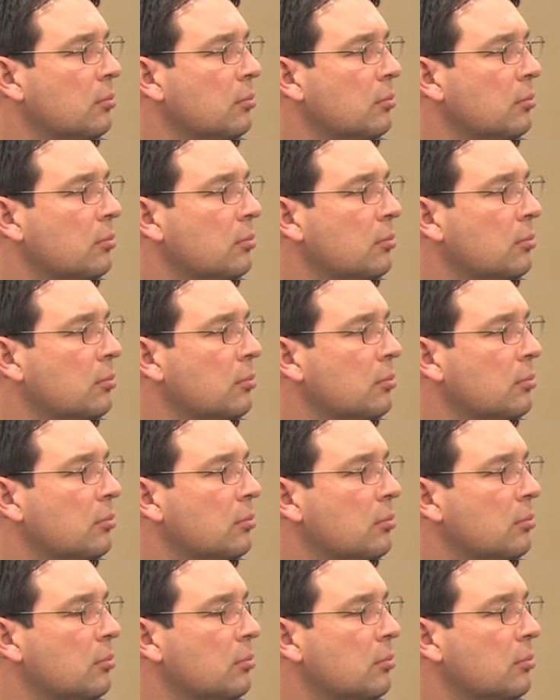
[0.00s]

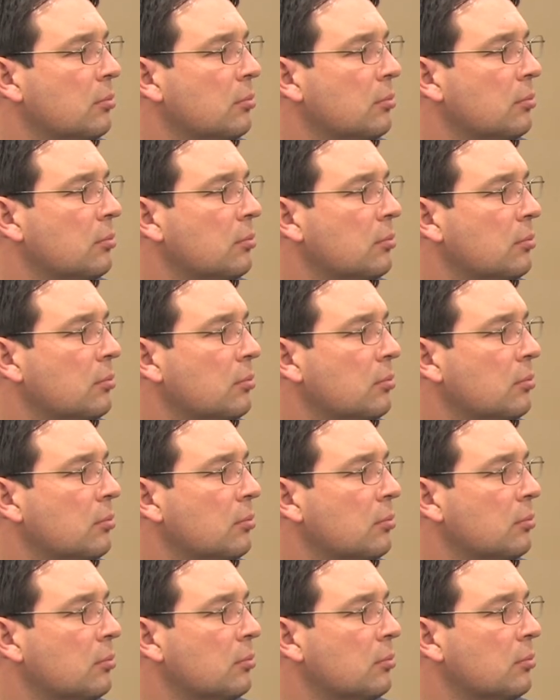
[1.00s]

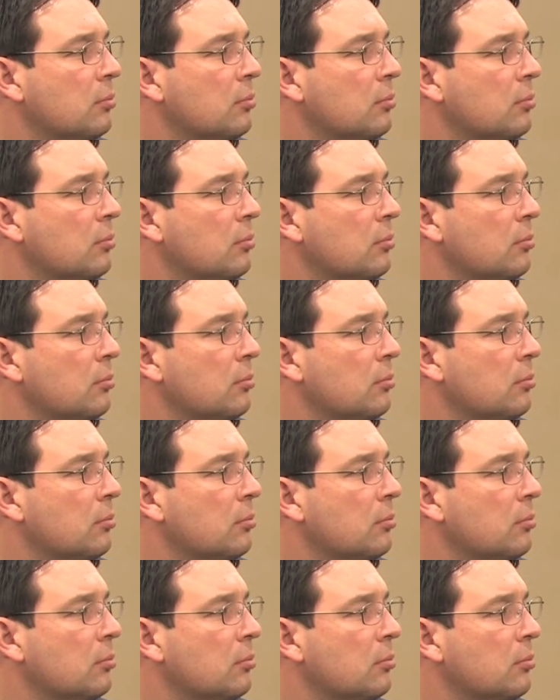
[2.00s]

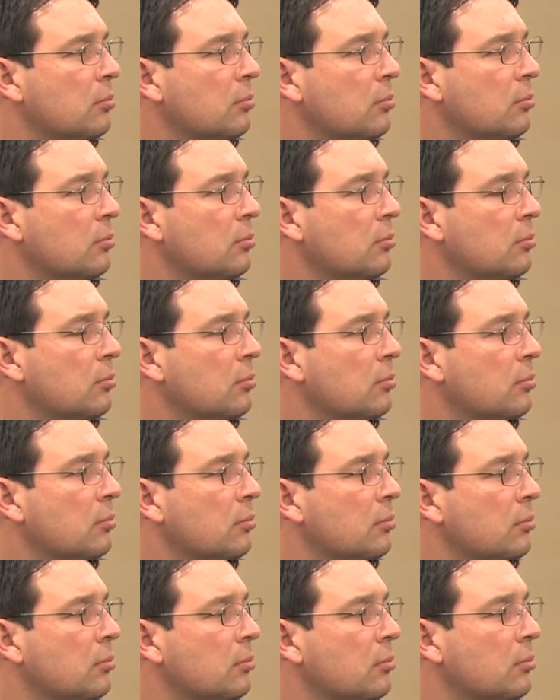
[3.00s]

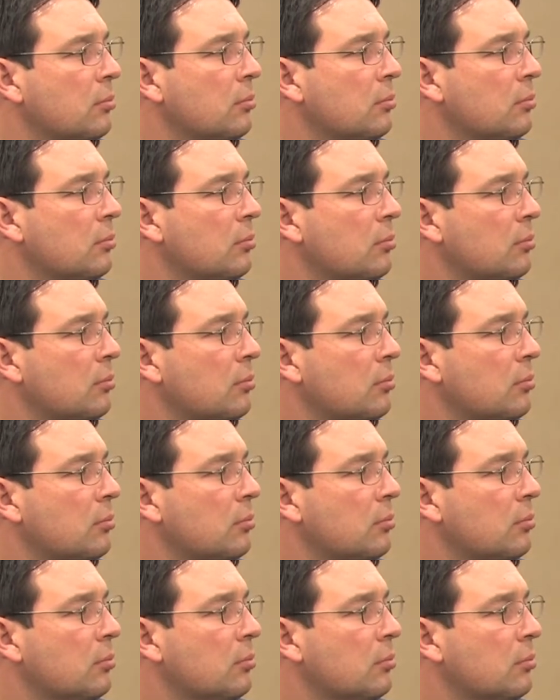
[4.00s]

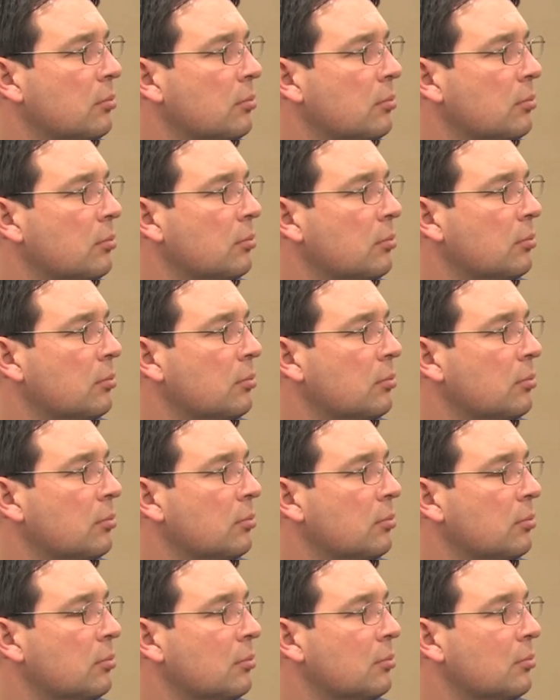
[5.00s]

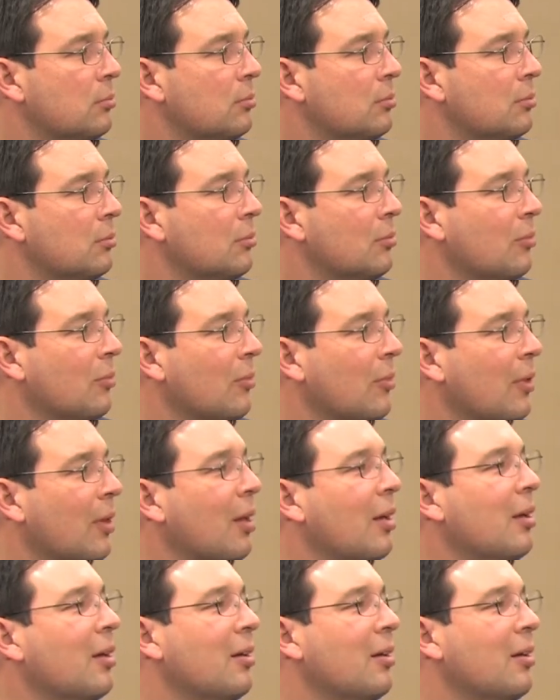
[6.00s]
This person isn't speaking.